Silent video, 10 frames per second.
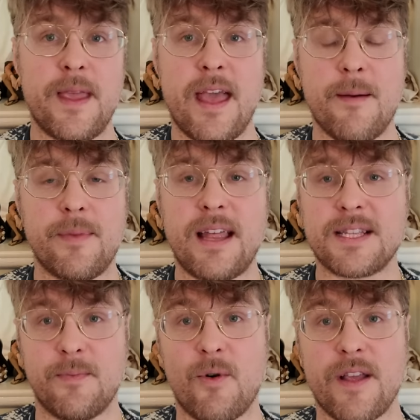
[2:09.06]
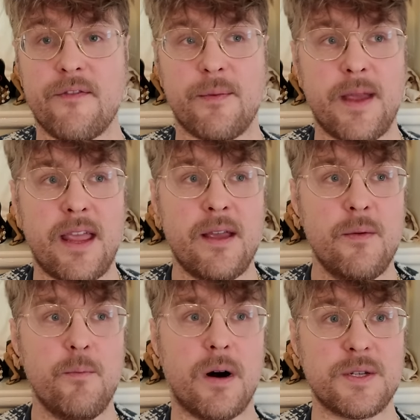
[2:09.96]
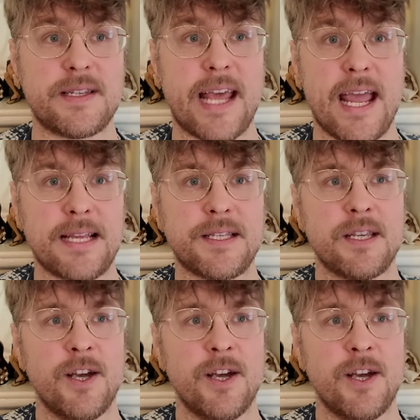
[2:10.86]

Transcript: p.m., but that's morning for me most days.